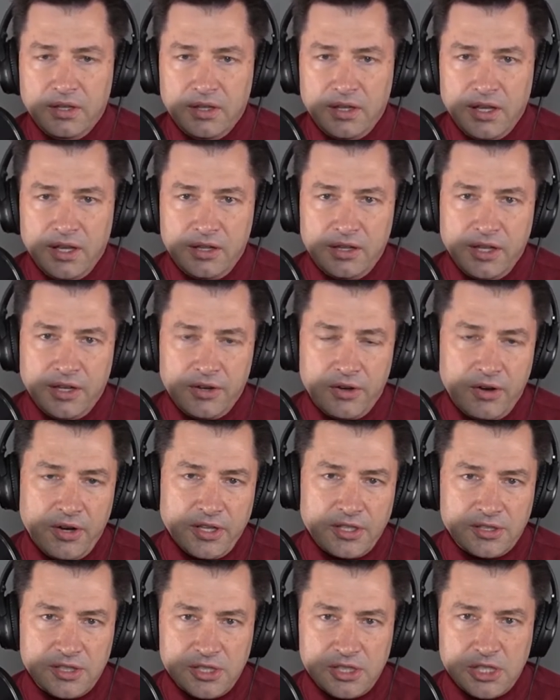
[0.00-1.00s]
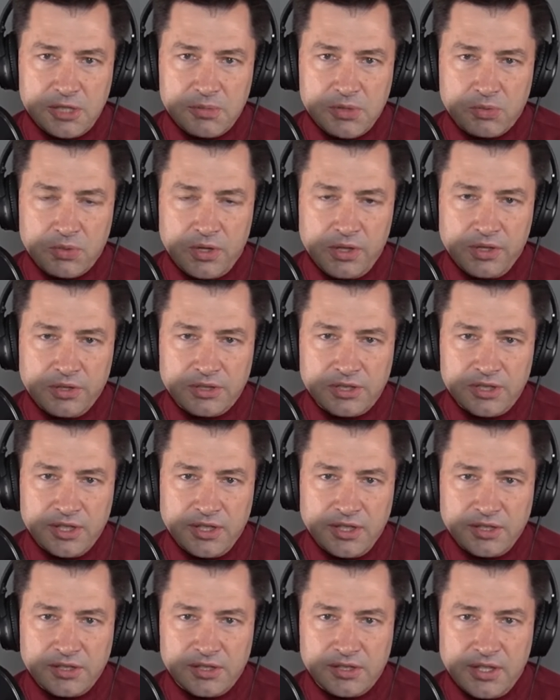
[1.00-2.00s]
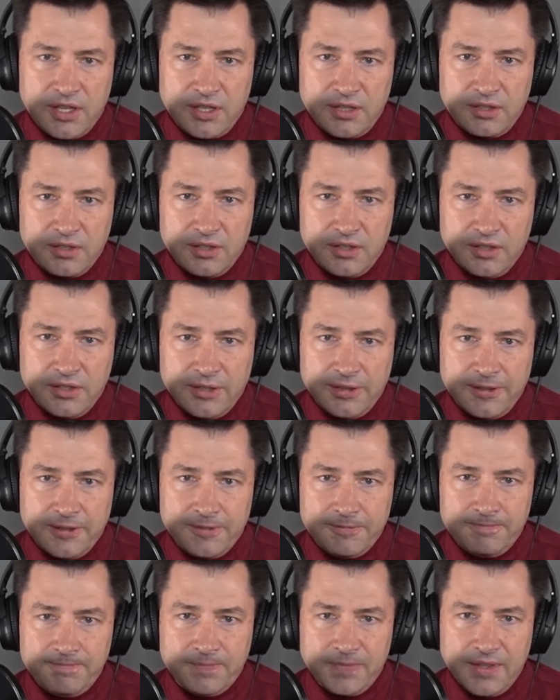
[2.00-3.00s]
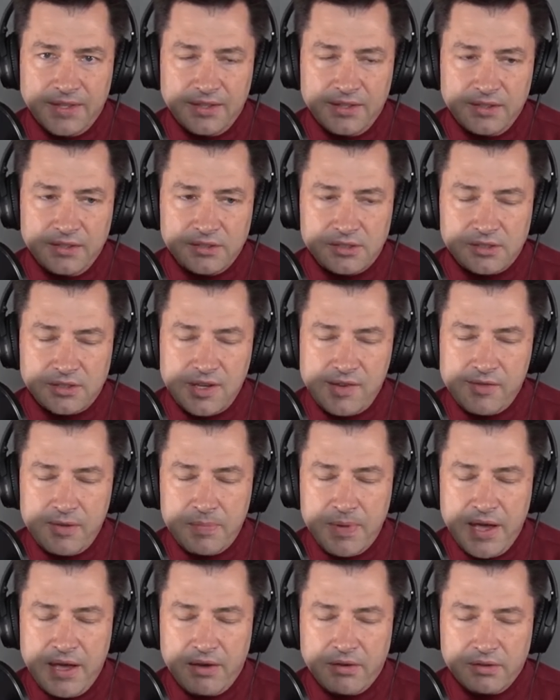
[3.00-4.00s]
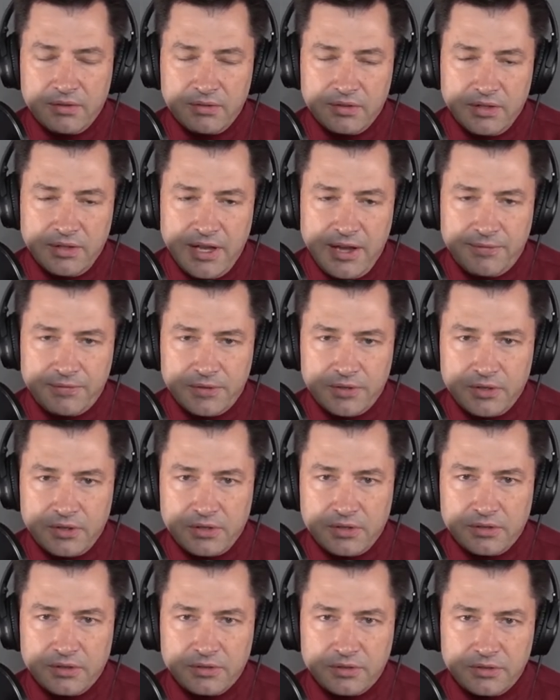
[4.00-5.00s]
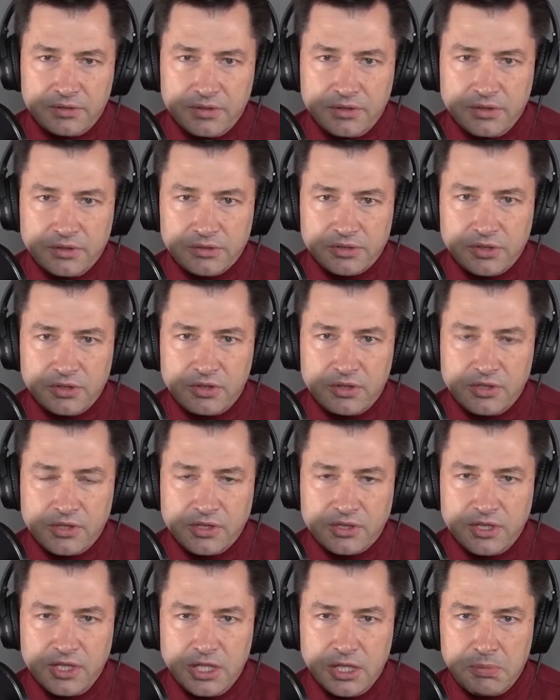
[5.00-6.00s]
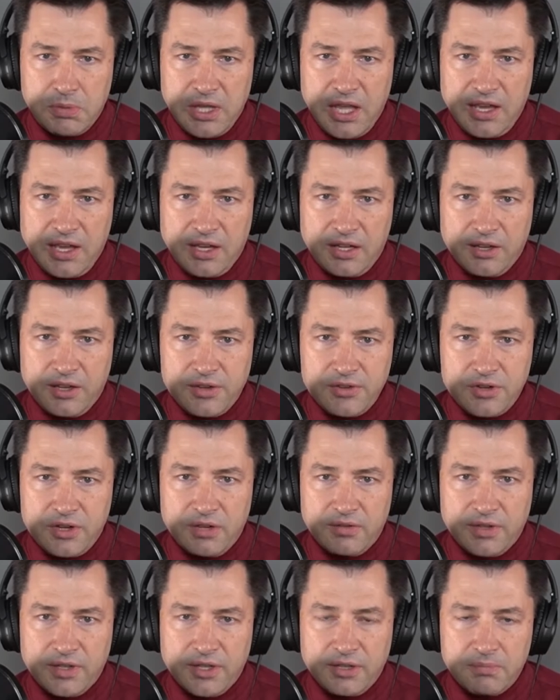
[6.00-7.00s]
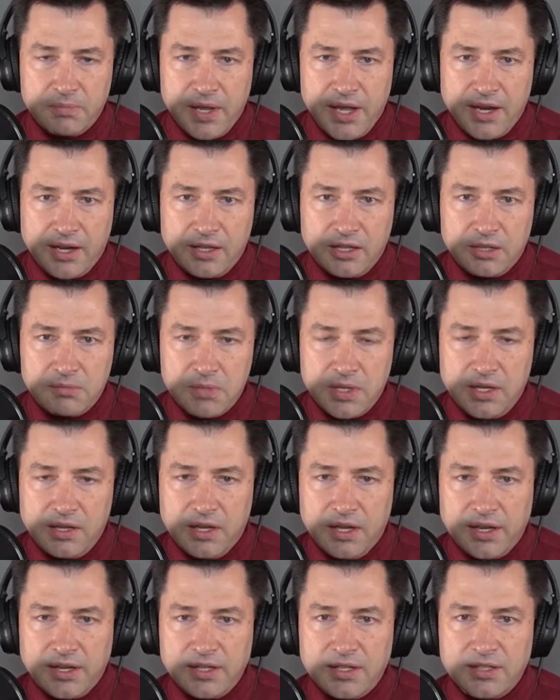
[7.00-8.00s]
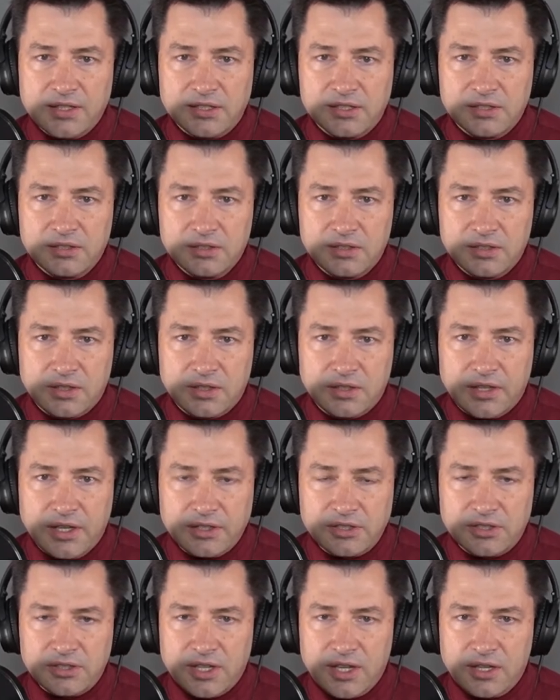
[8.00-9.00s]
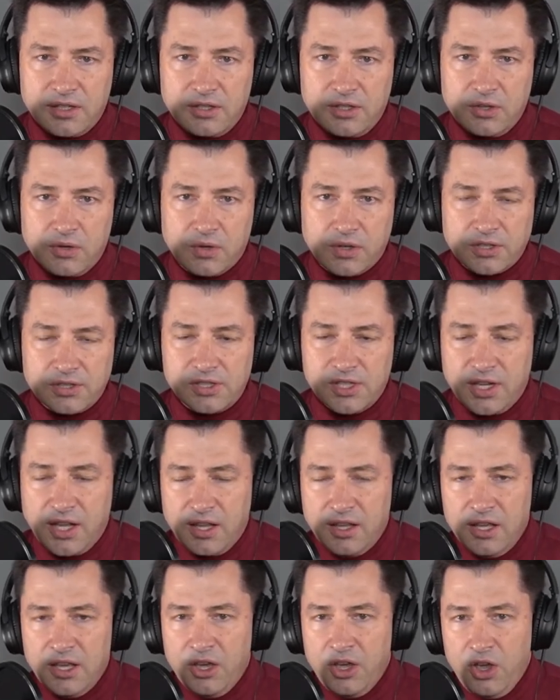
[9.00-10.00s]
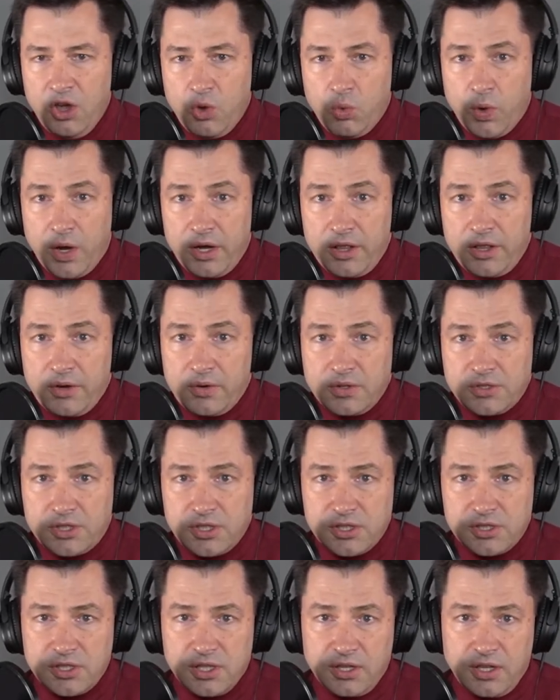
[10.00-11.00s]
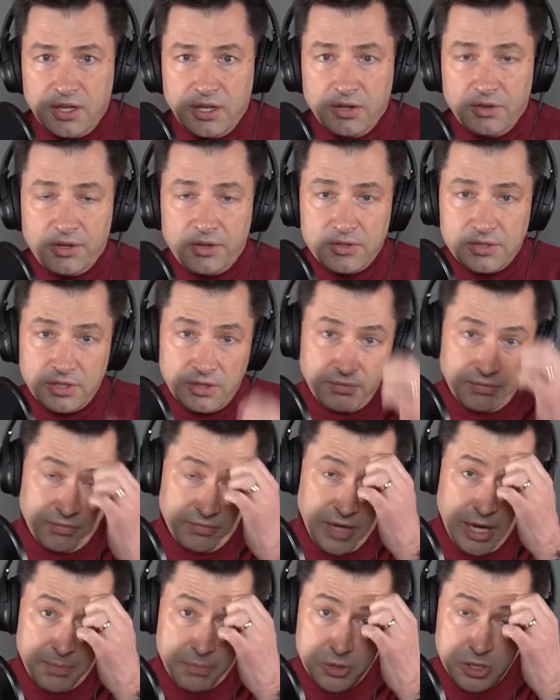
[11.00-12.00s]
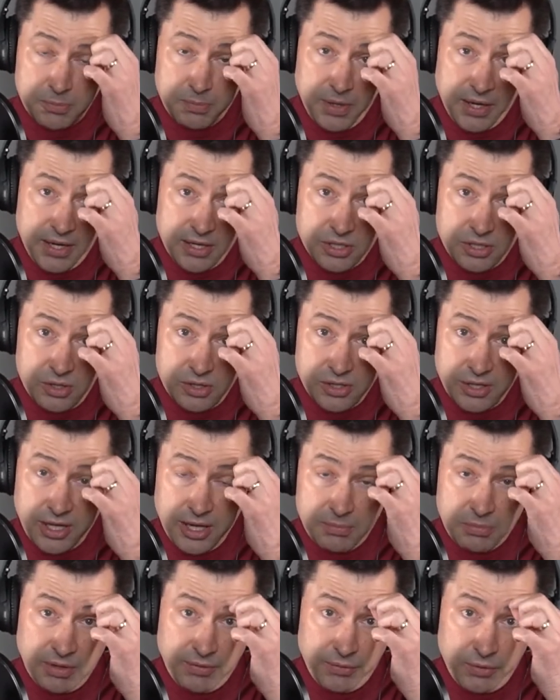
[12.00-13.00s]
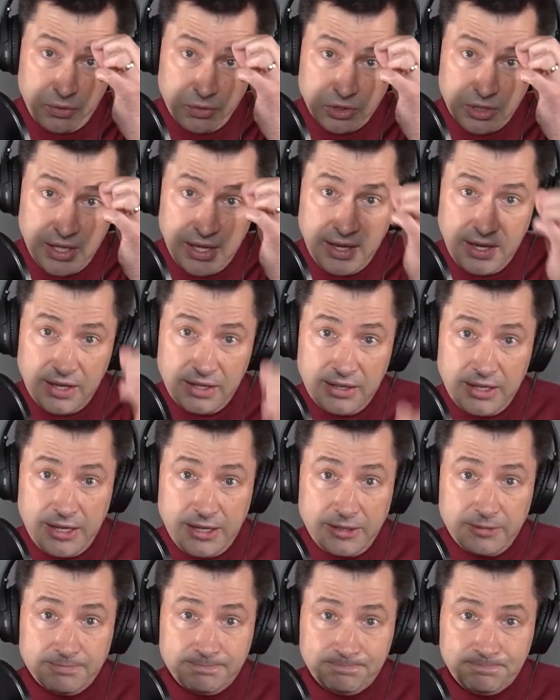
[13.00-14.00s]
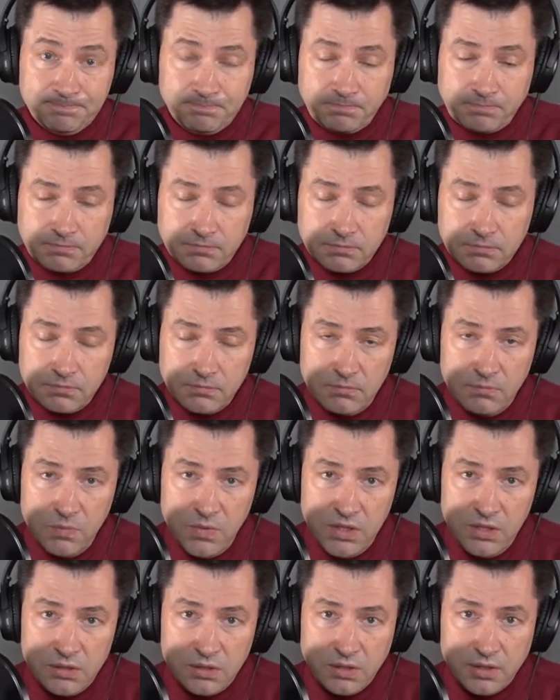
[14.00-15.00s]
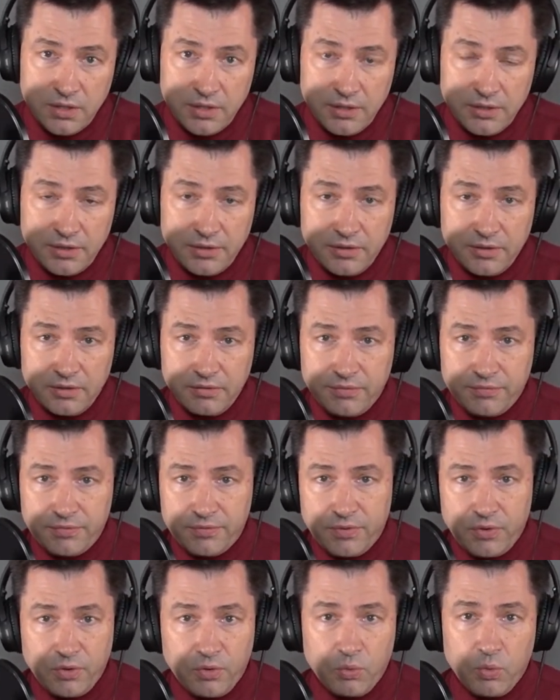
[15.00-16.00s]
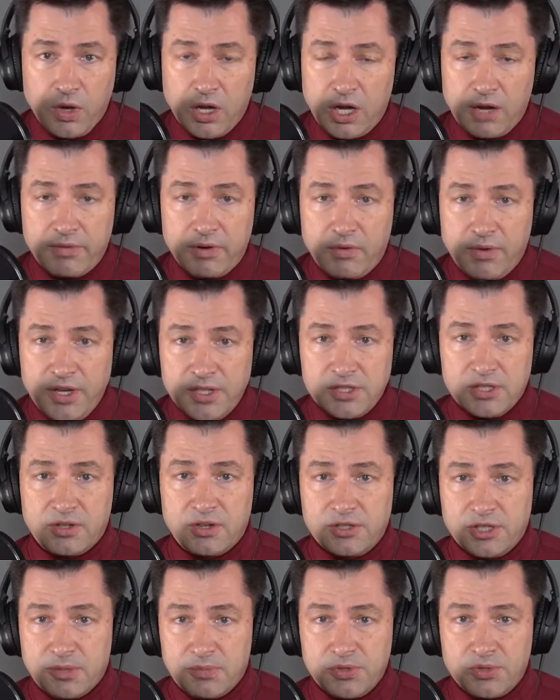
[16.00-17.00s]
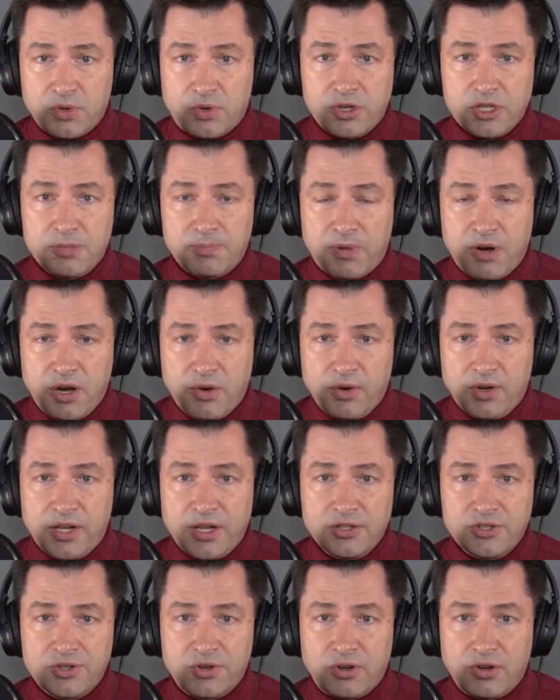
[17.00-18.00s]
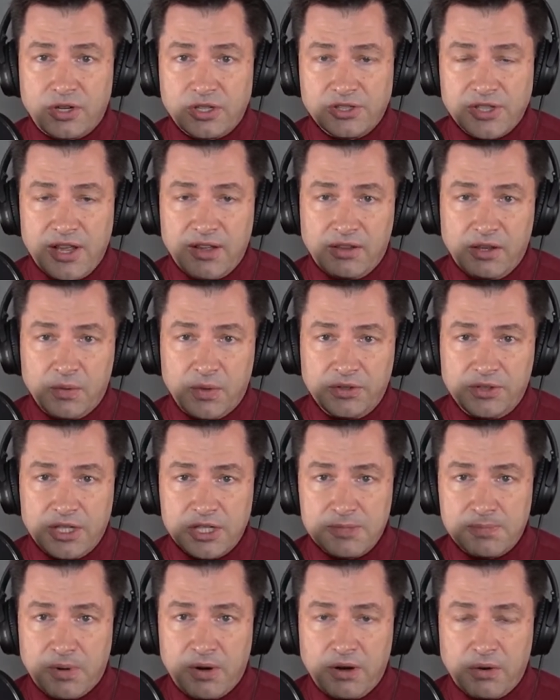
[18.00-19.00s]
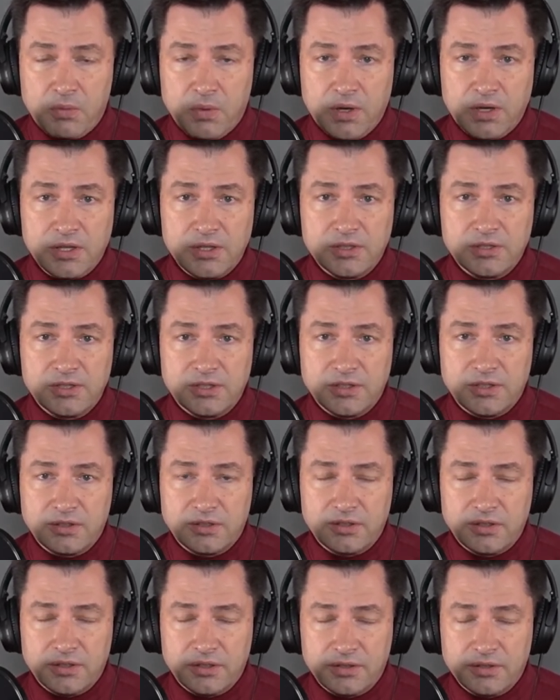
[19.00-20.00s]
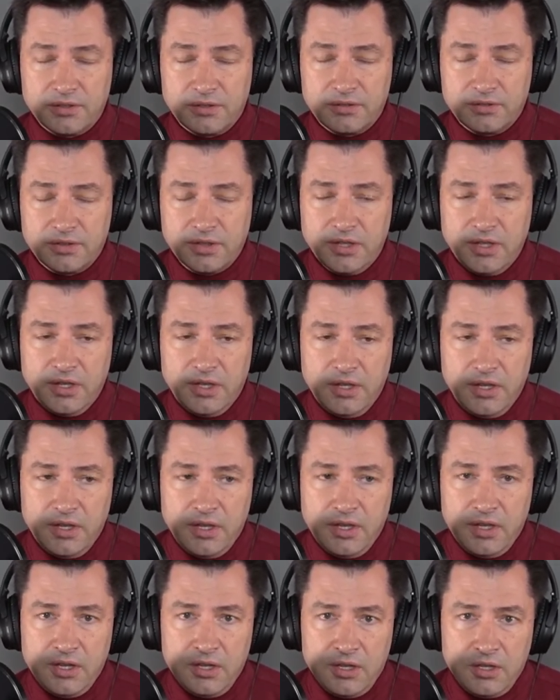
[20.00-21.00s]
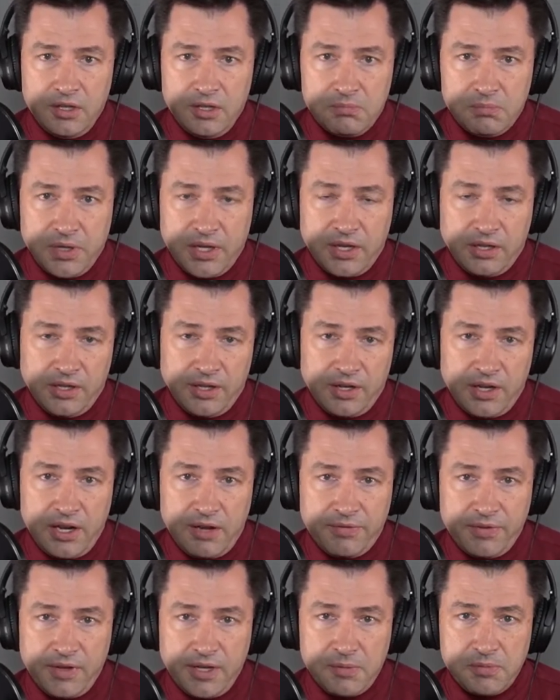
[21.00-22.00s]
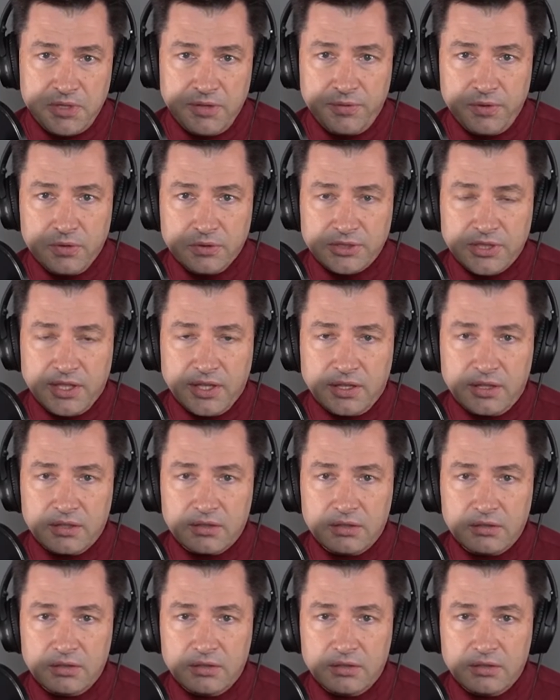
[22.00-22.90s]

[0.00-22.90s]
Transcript: And the inerting system is one of those things that it's come about after, so that the TWA 800 event back in the mid 90s outside New York City, where there was just there was a vapor space, there was an empty fuel tank, and then for whatever reason, there was some sort of spark. We're not sure exactly what that spark was, but it let off an empty fuel tank.